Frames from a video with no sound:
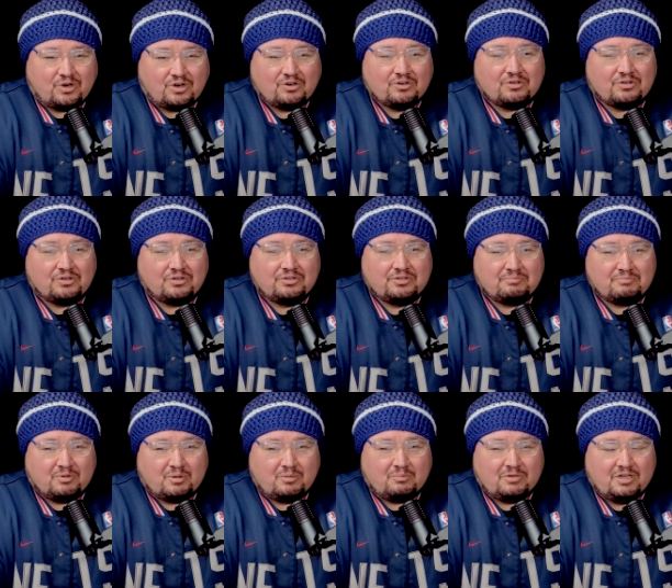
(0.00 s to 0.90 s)
world
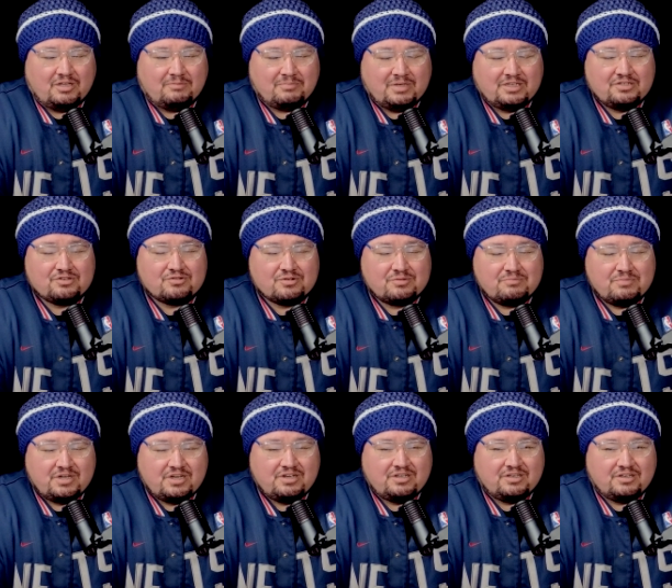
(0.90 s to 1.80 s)
and, and mainstream
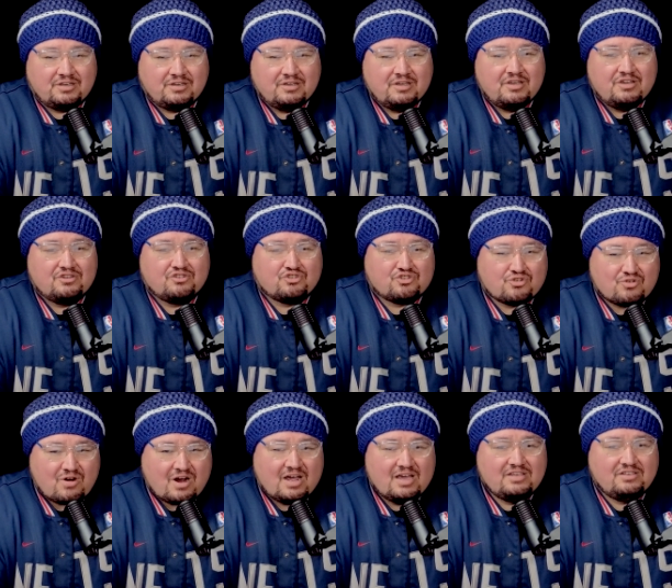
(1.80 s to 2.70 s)
media
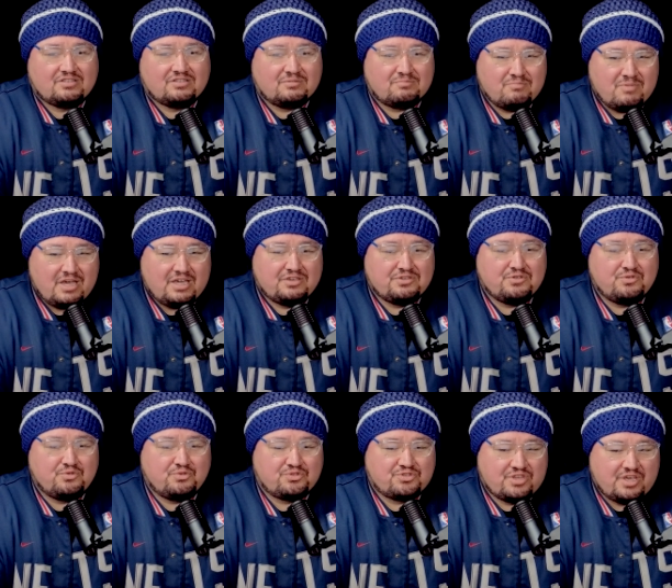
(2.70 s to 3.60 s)
tries to make
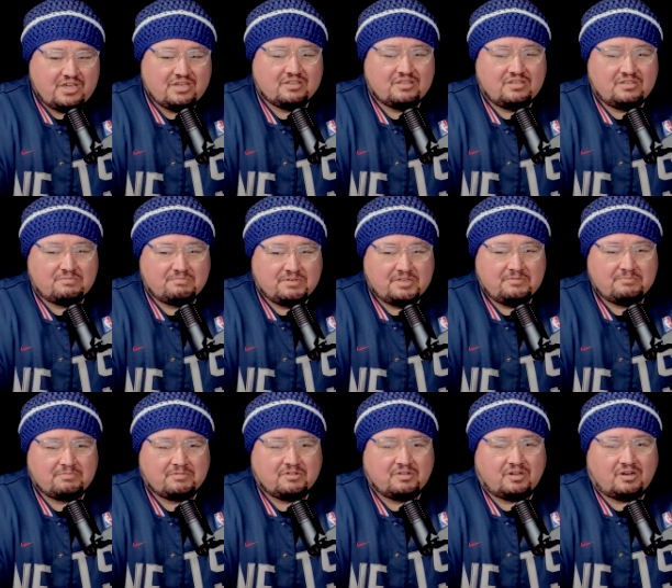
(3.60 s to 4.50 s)
you think these
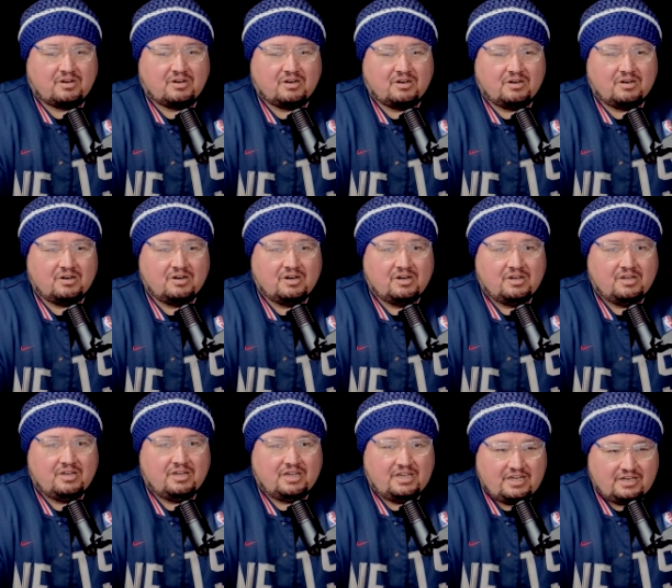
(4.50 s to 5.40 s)
people are
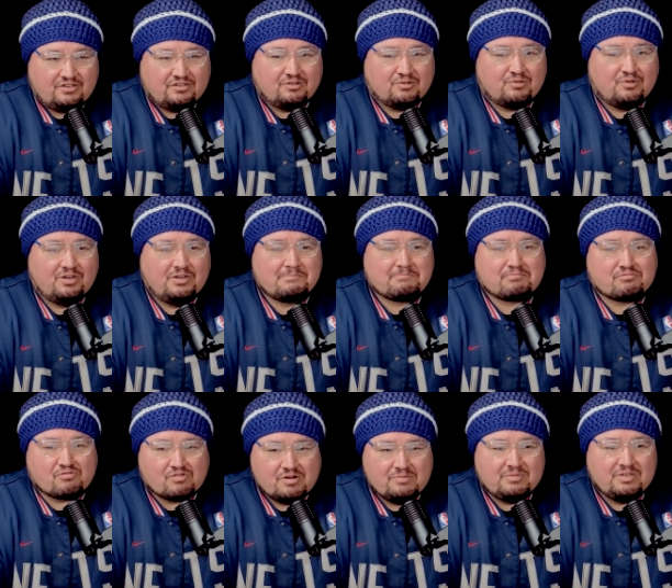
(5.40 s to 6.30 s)
ignorant,
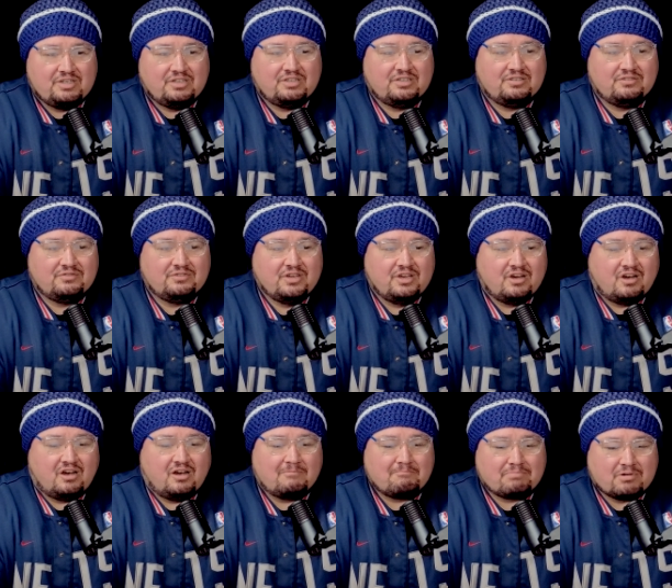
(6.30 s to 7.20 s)
primitive
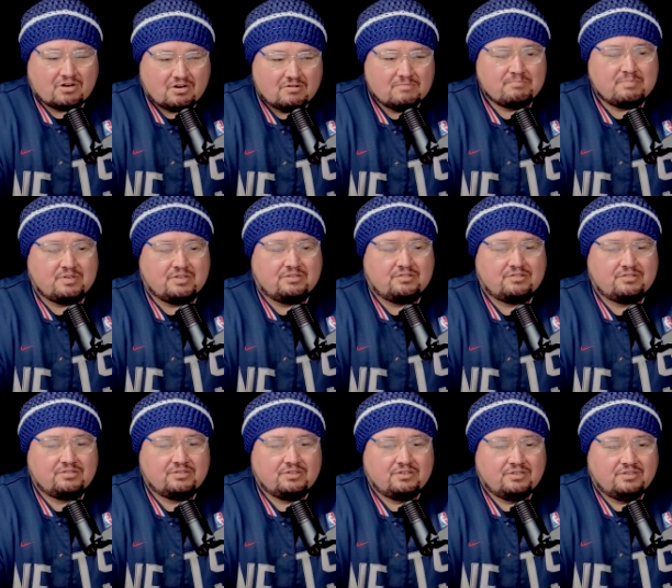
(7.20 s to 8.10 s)
on
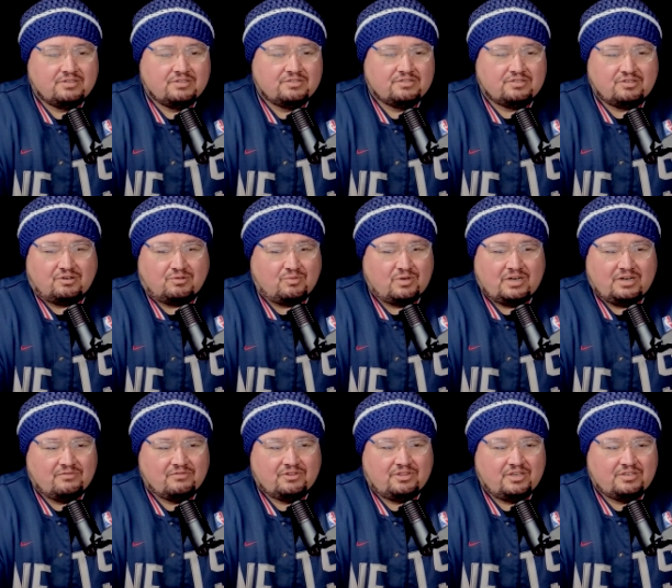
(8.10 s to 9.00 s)
purpose. So
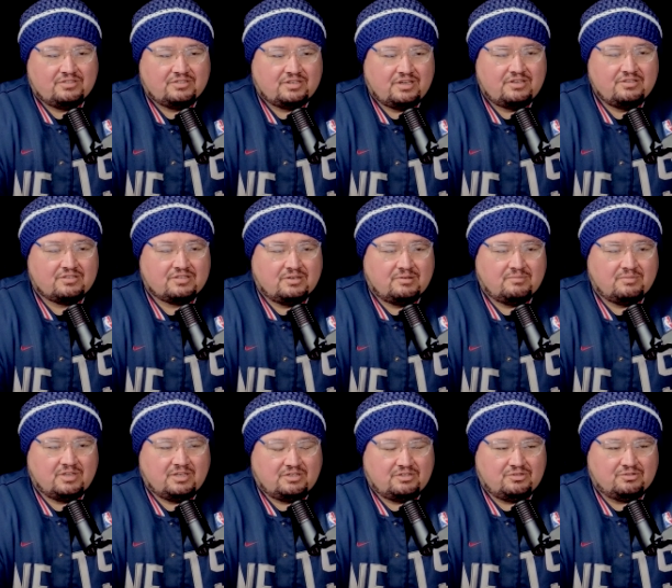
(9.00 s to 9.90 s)
whenever they say
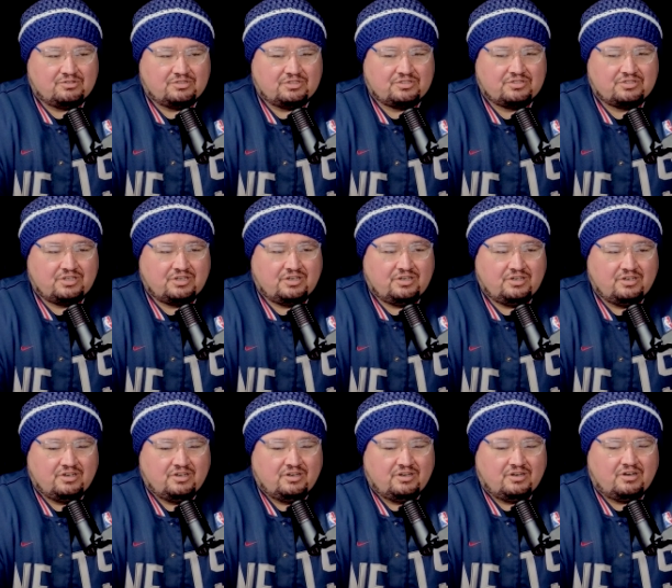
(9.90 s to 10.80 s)
something, you'll just say,
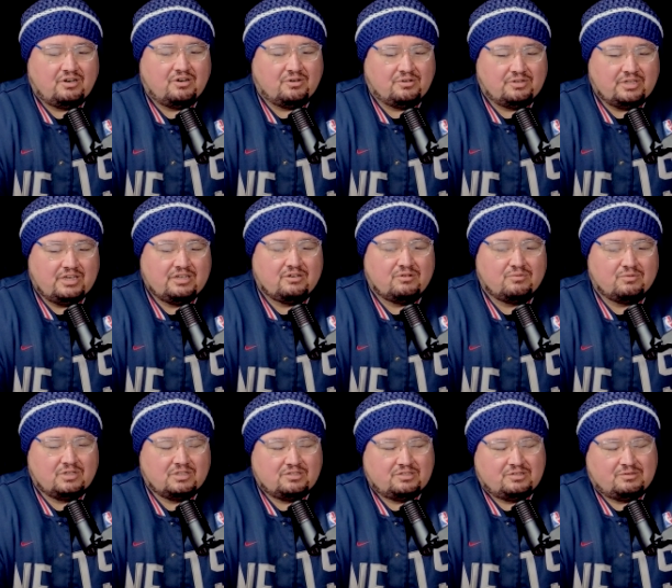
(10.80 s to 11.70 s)
oh, they don't
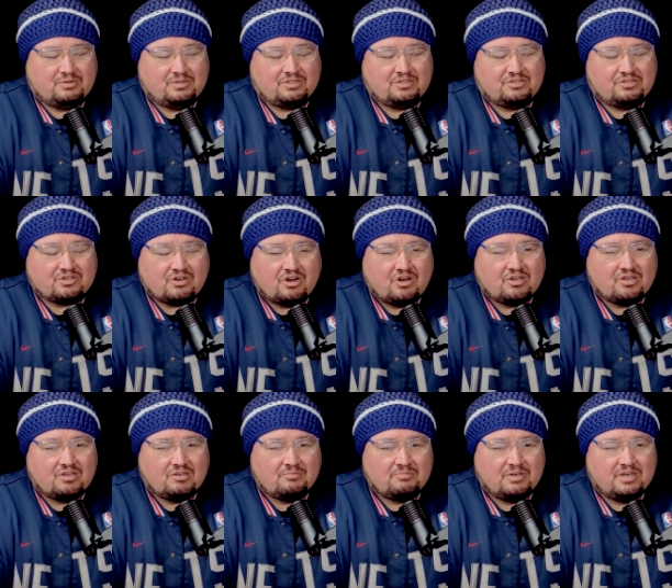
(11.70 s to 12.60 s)
really know what they're
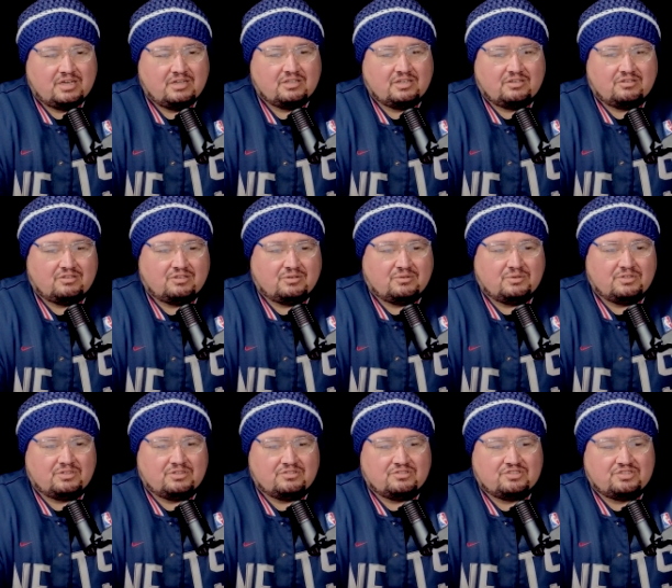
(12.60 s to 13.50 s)
talking about. They don't know what they're